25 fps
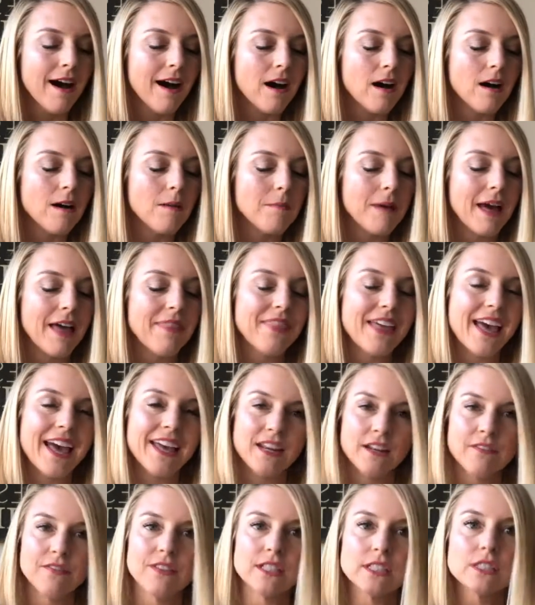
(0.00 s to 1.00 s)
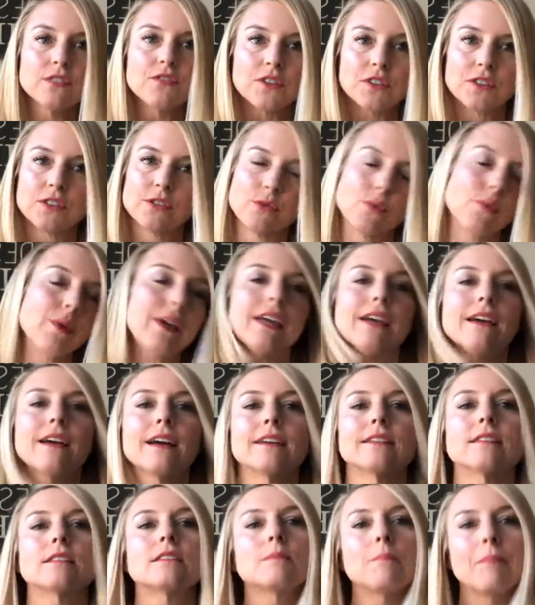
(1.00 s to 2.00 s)
At the end of this first week,
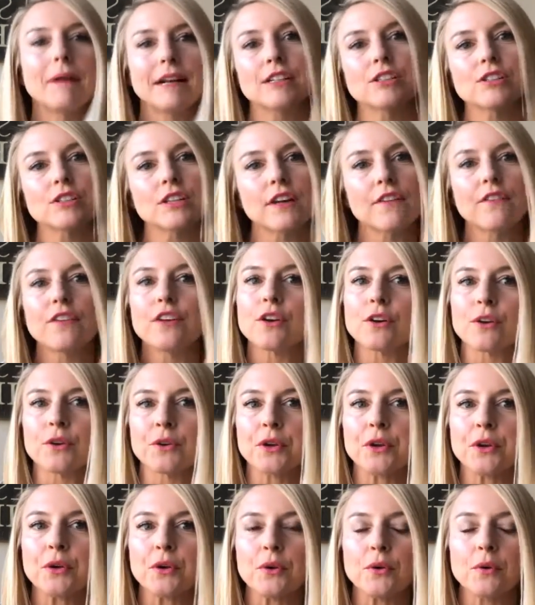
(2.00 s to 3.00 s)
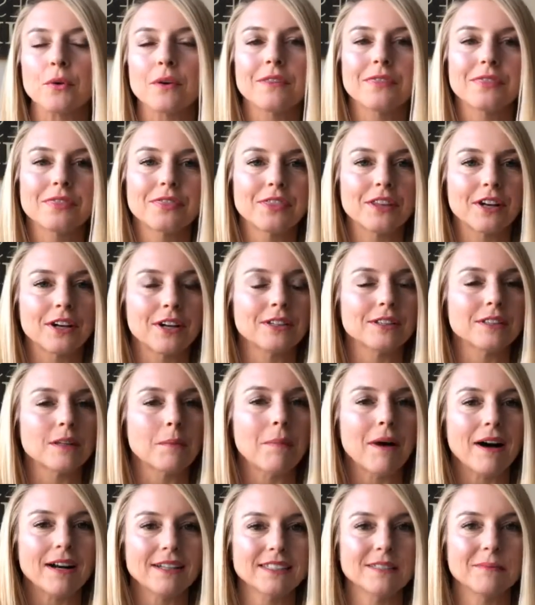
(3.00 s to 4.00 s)
especially if you're new, there's a
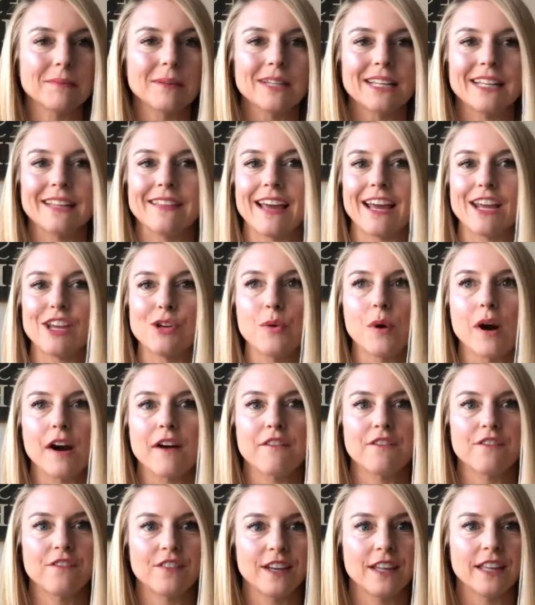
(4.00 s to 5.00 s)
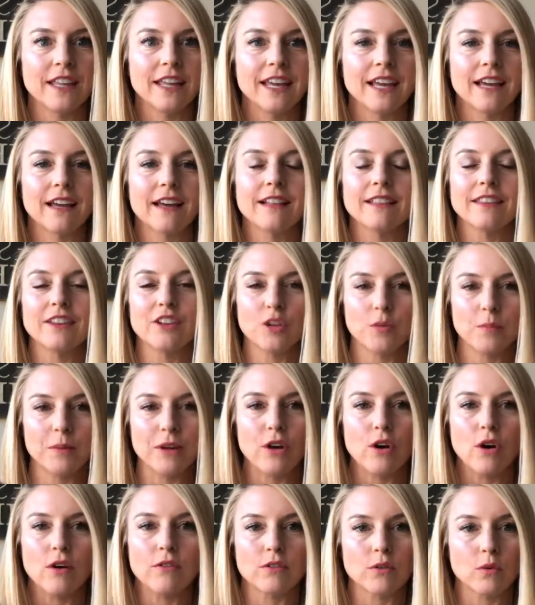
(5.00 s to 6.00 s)
possibility that you are feeling a little
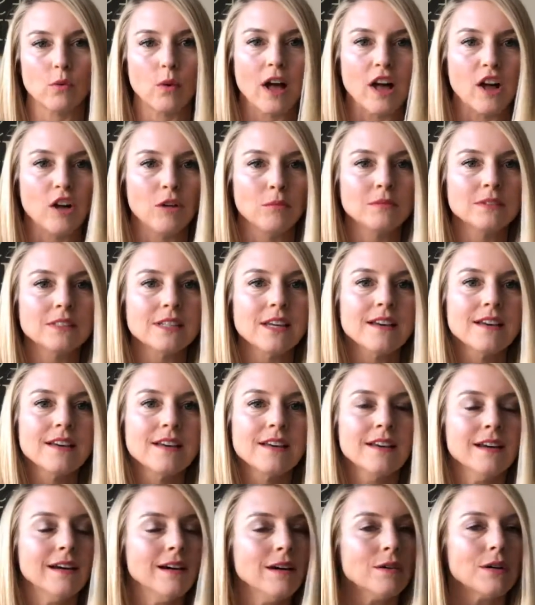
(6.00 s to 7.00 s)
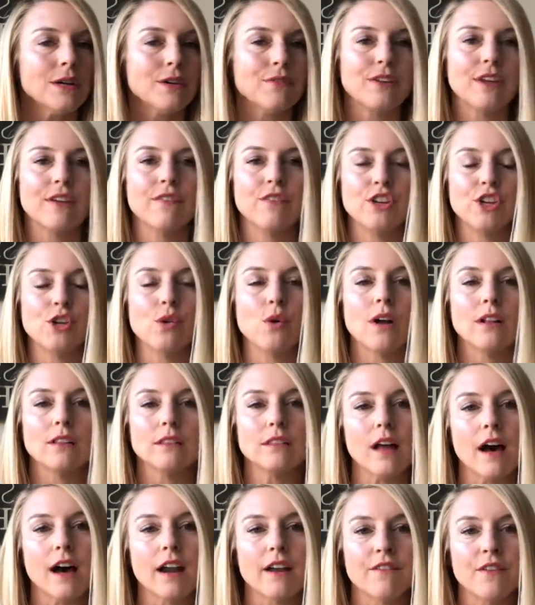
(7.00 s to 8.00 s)
bit overwhelmed. We've given you a
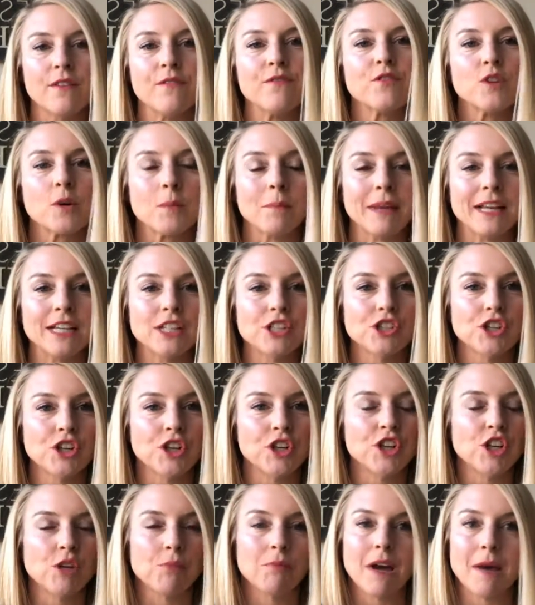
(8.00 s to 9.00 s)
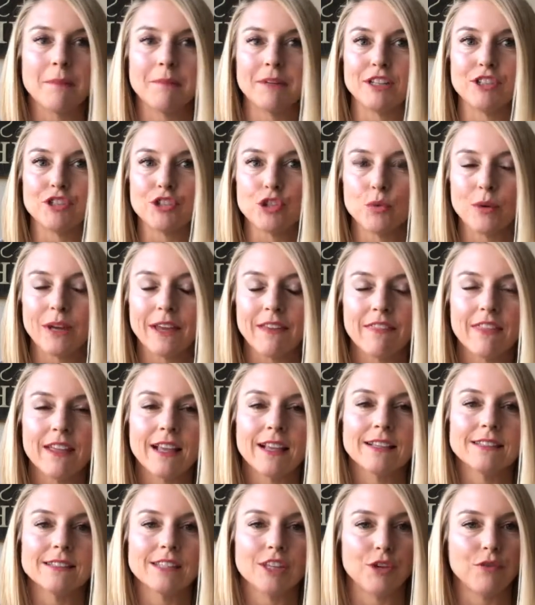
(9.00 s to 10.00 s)
lot of information. You might be doing
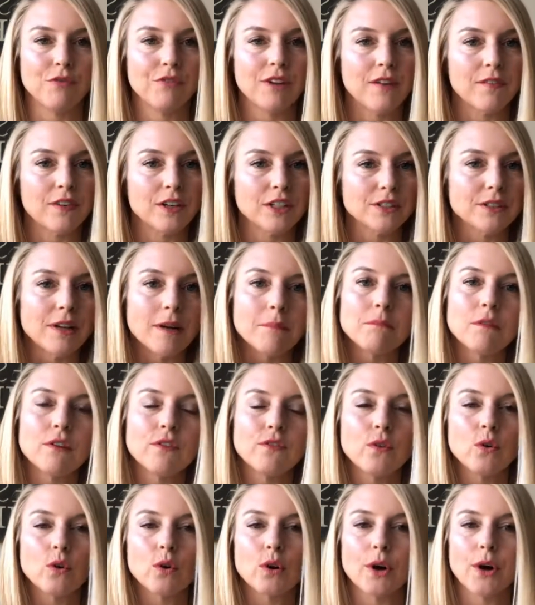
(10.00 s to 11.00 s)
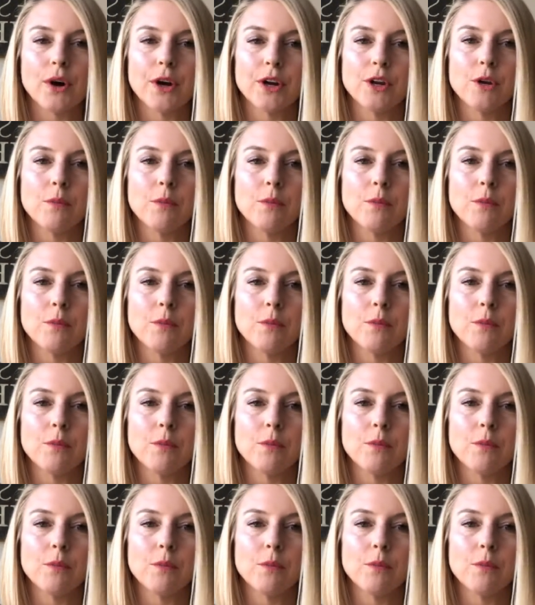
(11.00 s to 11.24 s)
things that you've never done before.